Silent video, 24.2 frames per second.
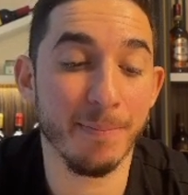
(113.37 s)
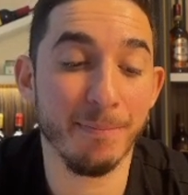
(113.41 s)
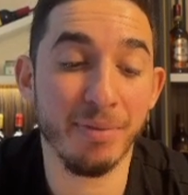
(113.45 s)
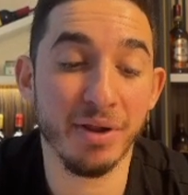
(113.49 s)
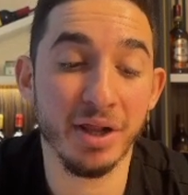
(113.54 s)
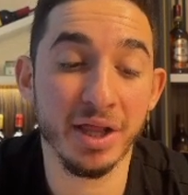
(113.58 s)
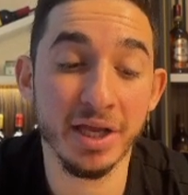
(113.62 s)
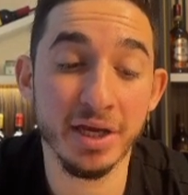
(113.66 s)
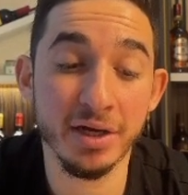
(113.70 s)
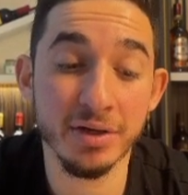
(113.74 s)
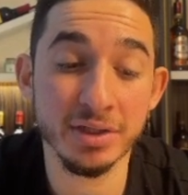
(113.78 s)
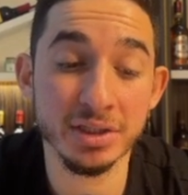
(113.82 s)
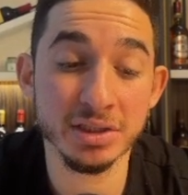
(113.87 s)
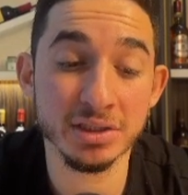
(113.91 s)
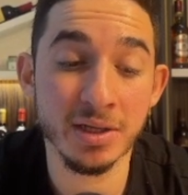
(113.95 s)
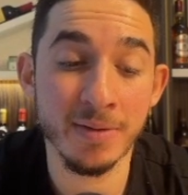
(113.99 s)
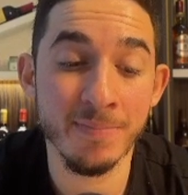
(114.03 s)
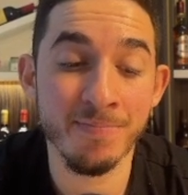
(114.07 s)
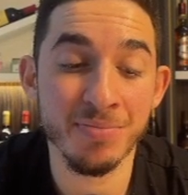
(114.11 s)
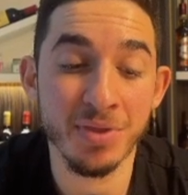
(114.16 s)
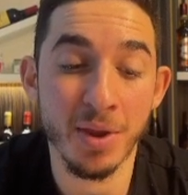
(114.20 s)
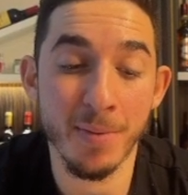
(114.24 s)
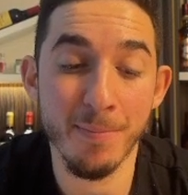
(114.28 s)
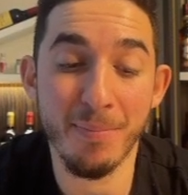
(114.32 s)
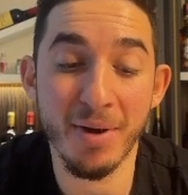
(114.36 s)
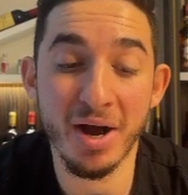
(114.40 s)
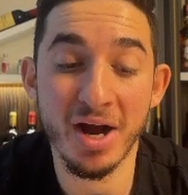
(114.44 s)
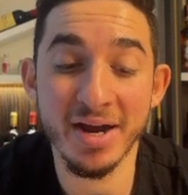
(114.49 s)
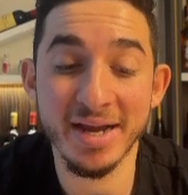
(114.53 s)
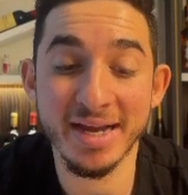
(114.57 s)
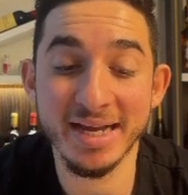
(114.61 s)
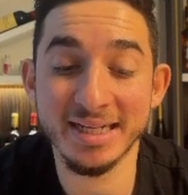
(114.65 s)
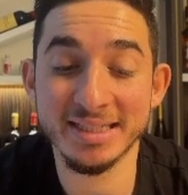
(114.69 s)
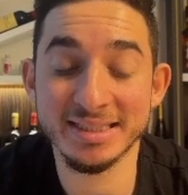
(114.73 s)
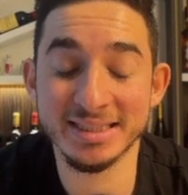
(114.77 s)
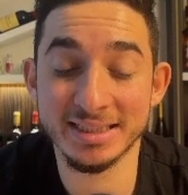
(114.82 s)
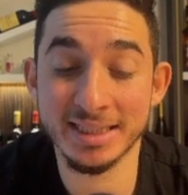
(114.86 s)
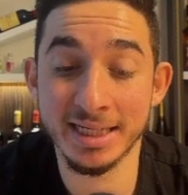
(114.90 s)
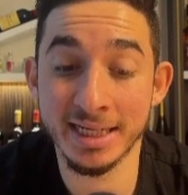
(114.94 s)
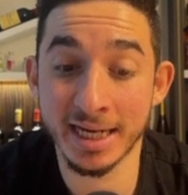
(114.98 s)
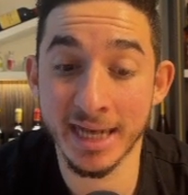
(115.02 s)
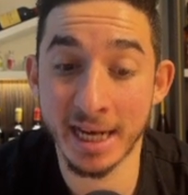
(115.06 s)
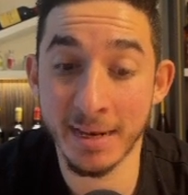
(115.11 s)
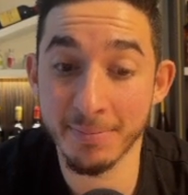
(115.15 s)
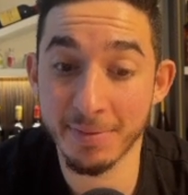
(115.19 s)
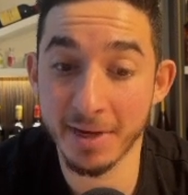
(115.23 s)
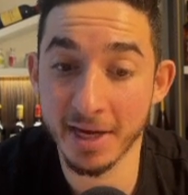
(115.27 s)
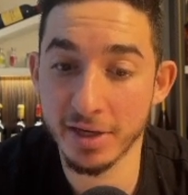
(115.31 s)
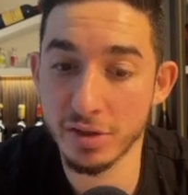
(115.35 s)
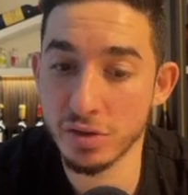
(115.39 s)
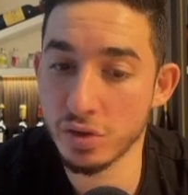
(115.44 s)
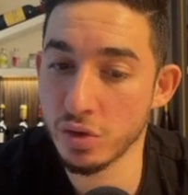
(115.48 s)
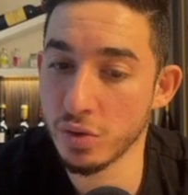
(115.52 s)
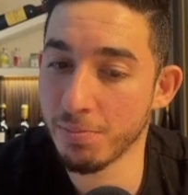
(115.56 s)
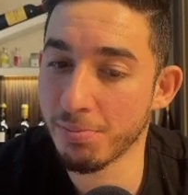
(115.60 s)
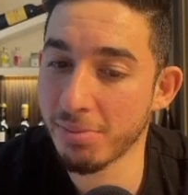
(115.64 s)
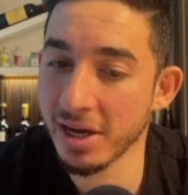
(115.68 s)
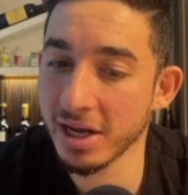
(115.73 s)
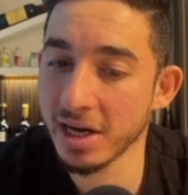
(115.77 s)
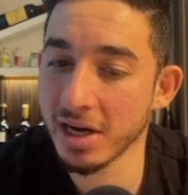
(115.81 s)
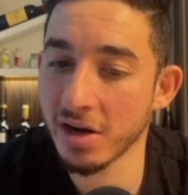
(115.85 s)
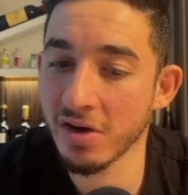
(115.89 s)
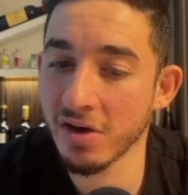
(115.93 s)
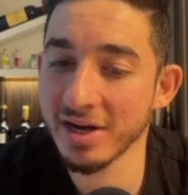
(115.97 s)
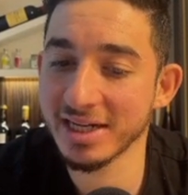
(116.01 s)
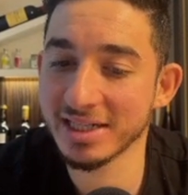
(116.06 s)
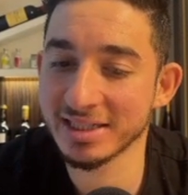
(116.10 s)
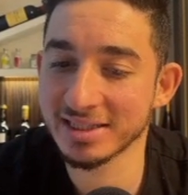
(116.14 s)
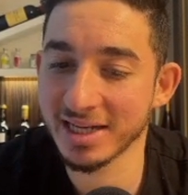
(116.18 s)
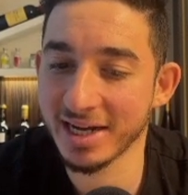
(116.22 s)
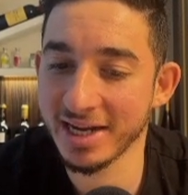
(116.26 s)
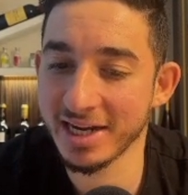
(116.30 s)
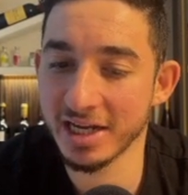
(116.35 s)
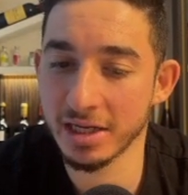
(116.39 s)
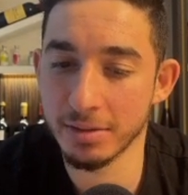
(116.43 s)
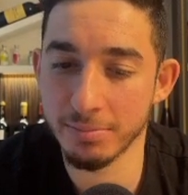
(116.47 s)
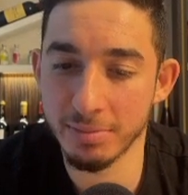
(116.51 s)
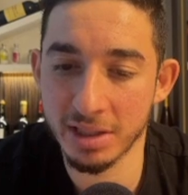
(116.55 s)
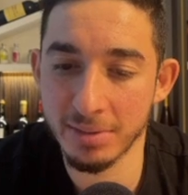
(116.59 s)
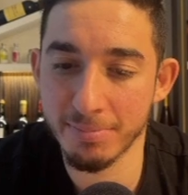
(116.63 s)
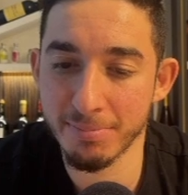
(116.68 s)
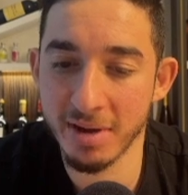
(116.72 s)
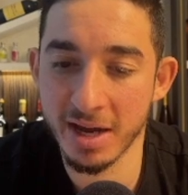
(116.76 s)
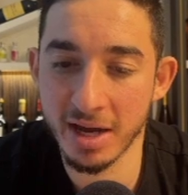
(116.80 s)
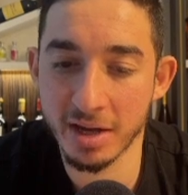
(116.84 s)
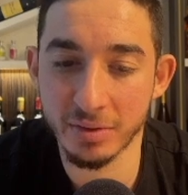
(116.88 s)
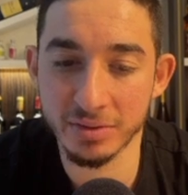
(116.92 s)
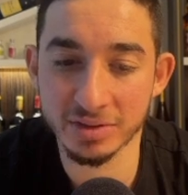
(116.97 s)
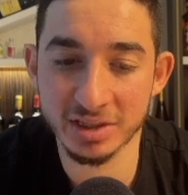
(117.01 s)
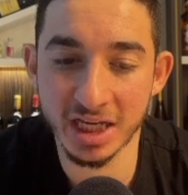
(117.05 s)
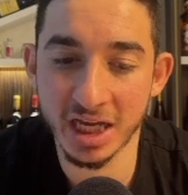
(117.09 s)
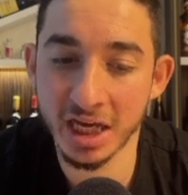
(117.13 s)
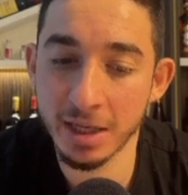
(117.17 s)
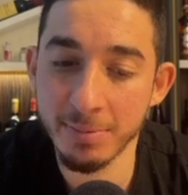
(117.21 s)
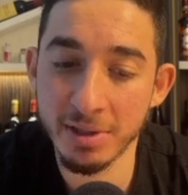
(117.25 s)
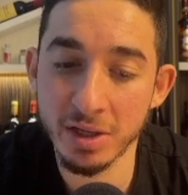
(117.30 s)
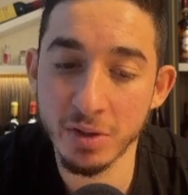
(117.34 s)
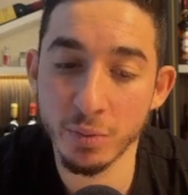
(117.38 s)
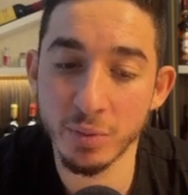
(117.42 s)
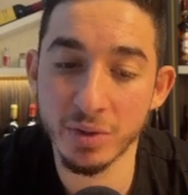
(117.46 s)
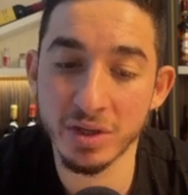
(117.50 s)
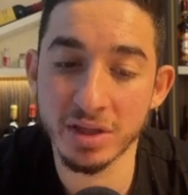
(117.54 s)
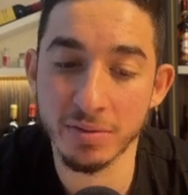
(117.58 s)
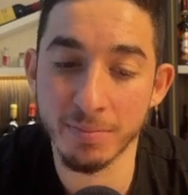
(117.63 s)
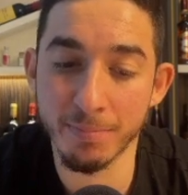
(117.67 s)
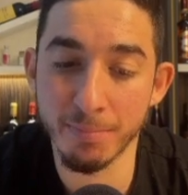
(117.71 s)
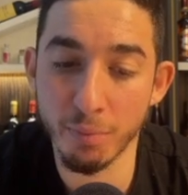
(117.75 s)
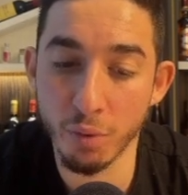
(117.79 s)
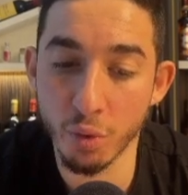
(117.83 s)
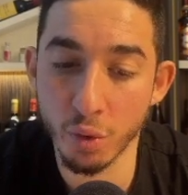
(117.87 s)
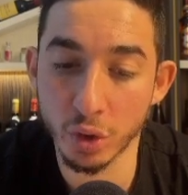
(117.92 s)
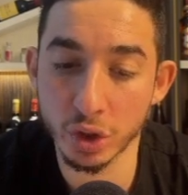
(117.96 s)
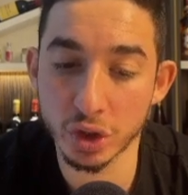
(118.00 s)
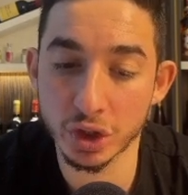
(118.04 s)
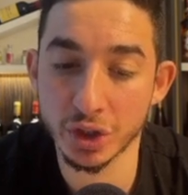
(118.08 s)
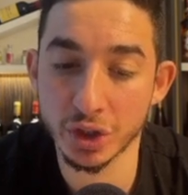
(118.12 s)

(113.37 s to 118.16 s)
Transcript: Players buy and stake M K to bet on exciting meme battles, aiming with more